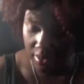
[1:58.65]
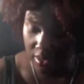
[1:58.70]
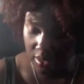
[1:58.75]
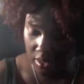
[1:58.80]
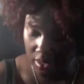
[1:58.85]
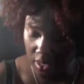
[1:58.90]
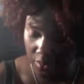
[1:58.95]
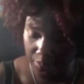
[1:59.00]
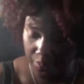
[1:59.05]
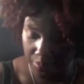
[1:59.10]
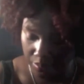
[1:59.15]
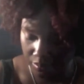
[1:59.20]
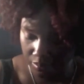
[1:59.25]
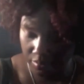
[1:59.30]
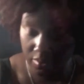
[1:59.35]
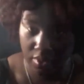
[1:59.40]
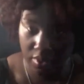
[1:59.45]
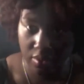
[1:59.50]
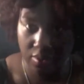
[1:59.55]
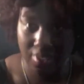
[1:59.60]
so
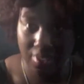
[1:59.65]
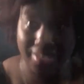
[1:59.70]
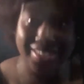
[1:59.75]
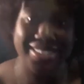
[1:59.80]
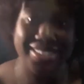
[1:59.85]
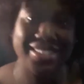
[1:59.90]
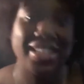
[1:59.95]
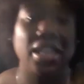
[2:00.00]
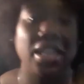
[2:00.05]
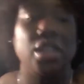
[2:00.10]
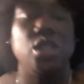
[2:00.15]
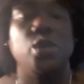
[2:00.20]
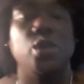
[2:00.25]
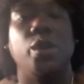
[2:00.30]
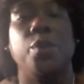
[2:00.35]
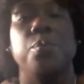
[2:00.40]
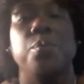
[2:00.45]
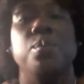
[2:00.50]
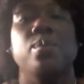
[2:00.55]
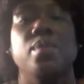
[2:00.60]
now let's get into it.
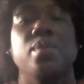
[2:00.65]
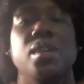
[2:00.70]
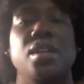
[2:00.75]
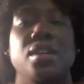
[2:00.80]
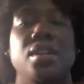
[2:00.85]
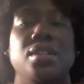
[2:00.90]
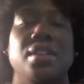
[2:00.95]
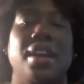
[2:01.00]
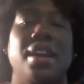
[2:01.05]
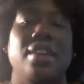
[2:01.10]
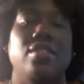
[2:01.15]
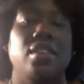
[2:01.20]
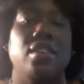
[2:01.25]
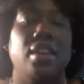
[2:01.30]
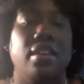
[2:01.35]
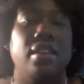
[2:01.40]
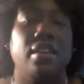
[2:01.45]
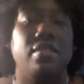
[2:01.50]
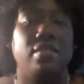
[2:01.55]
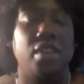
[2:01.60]
So after
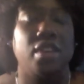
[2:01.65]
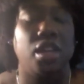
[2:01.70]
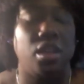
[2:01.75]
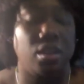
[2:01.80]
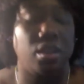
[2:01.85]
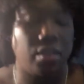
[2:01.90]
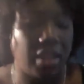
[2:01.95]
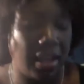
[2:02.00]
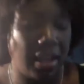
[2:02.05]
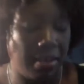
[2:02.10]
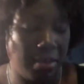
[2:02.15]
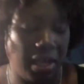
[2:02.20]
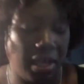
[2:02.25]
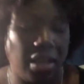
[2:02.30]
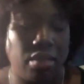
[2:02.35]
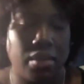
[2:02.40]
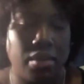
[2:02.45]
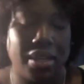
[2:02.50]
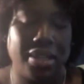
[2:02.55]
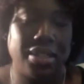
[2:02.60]
that video that I made
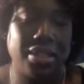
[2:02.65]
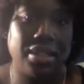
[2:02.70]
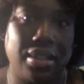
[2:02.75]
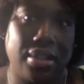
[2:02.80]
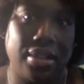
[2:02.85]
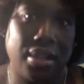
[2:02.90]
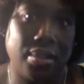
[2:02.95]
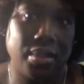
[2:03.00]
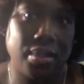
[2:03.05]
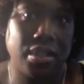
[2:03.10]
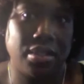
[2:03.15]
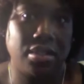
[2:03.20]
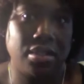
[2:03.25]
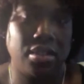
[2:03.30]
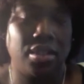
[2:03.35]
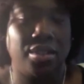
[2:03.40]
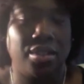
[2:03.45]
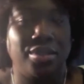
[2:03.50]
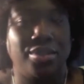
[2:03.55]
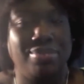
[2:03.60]
when I said was,
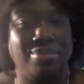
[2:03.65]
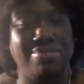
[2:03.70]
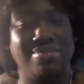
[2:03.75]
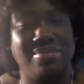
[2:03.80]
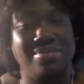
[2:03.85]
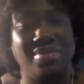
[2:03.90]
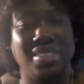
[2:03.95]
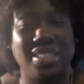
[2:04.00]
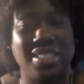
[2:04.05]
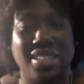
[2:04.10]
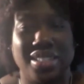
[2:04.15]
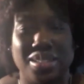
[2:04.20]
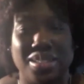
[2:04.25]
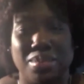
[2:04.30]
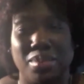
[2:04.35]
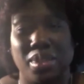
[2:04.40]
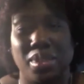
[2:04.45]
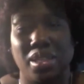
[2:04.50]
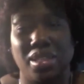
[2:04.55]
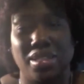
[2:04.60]

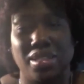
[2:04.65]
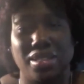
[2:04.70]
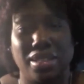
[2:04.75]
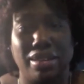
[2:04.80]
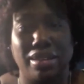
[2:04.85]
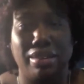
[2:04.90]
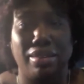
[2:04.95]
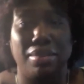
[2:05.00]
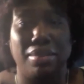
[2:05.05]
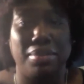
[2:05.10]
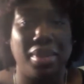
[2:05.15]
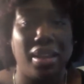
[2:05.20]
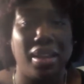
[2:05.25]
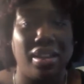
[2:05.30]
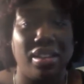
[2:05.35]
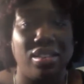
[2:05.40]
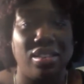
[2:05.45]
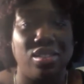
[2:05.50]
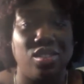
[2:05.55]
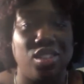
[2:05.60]
contemplating taking them
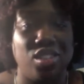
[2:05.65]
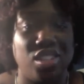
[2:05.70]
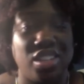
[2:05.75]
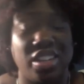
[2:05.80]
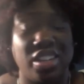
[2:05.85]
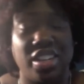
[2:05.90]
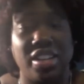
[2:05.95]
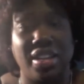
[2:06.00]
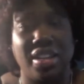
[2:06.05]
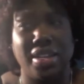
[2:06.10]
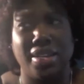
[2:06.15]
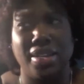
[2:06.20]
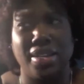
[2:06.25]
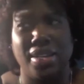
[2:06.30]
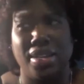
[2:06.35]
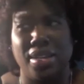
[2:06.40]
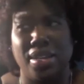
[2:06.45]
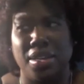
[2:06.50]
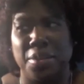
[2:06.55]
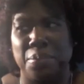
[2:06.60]
out, or should I
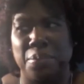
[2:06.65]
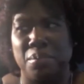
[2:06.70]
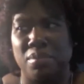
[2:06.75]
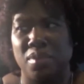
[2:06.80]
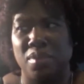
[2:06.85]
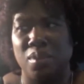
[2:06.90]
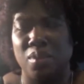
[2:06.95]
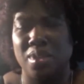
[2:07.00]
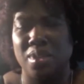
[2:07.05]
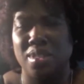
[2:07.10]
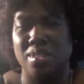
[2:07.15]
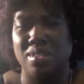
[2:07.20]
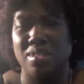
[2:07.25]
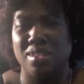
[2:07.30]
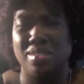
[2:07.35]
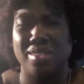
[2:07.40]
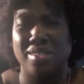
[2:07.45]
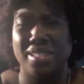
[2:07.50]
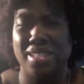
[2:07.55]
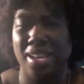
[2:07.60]

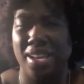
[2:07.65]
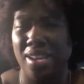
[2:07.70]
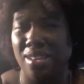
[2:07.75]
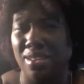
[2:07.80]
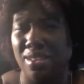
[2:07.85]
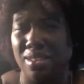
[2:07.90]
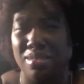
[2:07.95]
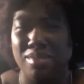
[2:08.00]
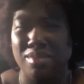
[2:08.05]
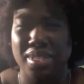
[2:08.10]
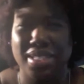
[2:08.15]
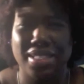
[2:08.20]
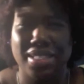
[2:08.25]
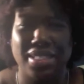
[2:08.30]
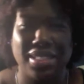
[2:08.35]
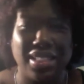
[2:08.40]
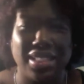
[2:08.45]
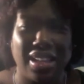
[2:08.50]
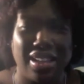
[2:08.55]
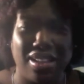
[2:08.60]
start retightening them
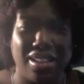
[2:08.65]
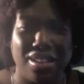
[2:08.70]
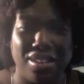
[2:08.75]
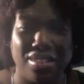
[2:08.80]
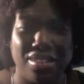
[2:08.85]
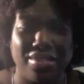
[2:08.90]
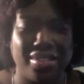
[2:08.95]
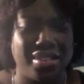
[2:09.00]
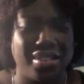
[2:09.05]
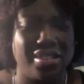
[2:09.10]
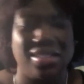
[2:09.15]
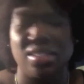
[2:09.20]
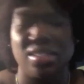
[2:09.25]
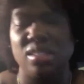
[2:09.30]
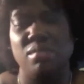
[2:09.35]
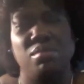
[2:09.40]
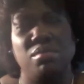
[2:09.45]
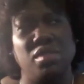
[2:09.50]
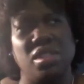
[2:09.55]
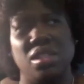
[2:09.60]
myself or
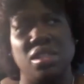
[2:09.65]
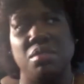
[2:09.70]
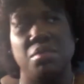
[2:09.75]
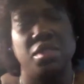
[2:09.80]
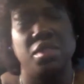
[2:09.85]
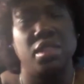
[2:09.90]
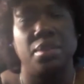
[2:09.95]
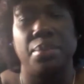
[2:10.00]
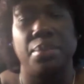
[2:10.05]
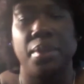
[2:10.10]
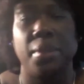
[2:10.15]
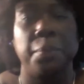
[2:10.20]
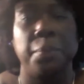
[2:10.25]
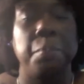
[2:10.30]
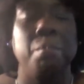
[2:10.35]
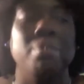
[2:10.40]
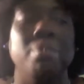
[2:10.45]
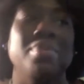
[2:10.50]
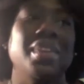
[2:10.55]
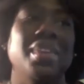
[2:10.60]
something.
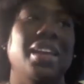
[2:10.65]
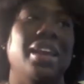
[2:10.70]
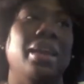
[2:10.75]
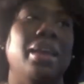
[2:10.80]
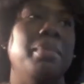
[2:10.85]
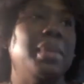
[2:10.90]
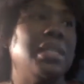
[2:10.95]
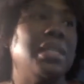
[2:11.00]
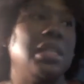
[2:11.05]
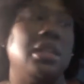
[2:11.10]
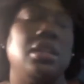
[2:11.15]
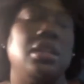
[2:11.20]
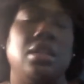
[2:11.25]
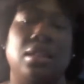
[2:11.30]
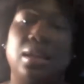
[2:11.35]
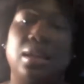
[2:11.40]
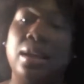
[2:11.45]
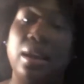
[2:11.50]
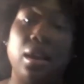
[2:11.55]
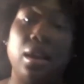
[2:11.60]
I basically
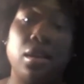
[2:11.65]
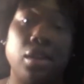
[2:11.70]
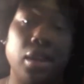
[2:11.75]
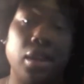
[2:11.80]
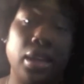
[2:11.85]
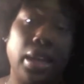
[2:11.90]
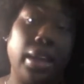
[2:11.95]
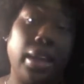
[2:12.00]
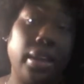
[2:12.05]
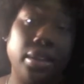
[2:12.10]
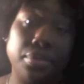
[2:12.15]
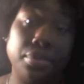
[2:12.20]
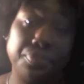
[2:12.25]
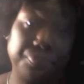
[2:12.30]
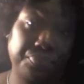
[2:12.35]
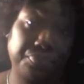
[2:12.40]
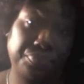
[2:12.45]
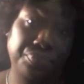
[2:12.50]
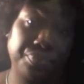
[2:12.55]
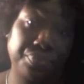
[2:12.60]
think I already had
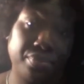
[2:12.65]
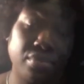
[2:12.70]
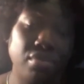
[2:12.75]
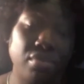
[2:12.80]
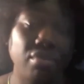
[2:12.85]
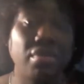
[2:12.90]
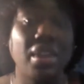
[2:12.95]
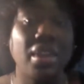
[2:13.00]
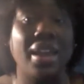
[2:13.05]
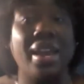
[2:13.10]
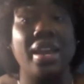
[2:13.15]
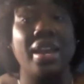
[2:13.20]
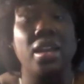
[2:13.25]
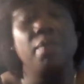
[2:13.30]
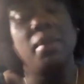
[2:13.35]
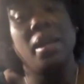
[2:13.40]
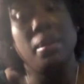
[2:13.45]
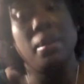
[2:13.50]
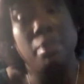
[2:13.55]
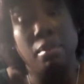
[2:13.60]
it
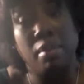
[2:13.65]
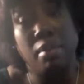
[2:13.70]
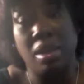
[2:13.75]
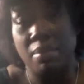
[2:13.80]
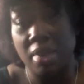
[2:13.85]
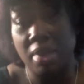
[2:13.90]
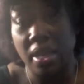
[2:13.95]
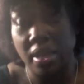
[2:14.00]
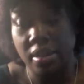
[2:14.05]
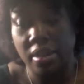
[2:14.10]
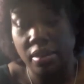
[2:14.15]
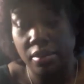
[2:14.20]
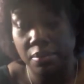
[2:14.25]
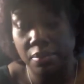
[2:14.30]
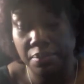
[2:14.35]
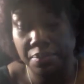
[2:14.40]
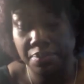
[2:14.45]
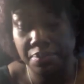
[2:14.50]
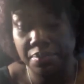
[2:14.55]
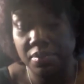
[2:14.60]
made up in my mind
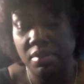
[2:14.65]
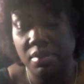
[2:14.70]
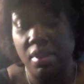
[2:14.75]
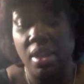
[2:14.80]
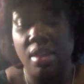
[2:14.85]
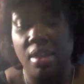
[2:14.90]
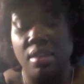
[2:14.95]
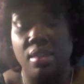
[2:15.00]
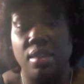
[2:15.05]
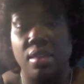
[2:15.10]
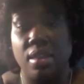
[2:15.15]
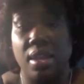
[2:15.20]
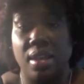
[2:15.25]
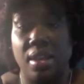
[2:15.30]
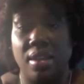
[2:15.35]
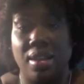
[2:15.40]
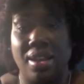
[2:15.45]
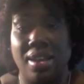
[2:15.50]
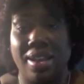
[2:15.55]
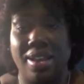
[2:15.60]

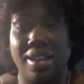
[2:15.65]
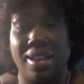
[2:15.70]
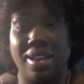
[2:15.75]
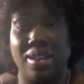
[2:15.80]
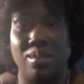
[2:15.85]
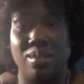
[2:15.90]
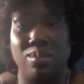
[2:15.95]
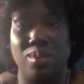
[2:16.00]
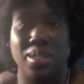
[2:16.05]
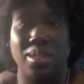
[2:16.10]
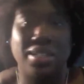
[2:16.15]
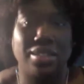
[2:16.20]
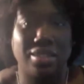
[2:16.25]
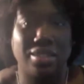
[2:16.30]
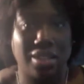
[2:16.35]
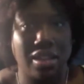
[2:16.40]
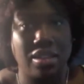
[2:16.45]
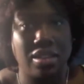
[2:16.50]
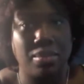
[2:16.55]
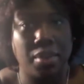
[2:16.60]
that I wanted to
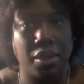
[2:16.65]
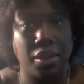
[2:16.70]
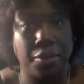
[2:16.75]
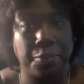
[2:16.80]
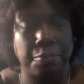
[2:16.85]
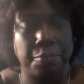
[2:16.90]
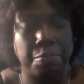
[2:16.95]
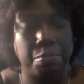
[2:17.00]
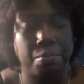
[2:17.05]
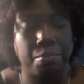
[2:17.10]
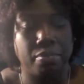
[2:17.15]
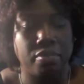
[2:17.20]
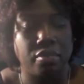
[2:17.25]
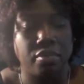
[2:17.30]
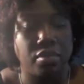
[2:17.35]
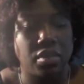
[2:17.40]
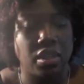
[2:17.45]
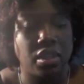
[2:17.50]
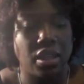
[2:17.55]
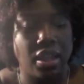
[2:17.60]
take them out.
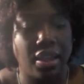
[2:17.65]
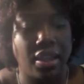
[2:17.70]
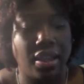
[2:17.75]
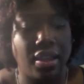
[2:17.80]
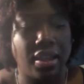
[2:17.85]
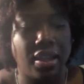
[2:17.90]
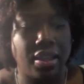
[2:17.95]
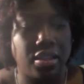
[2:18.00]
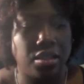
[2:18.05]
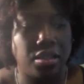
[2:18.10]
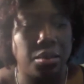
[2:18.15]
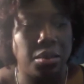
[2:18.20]
I had got to a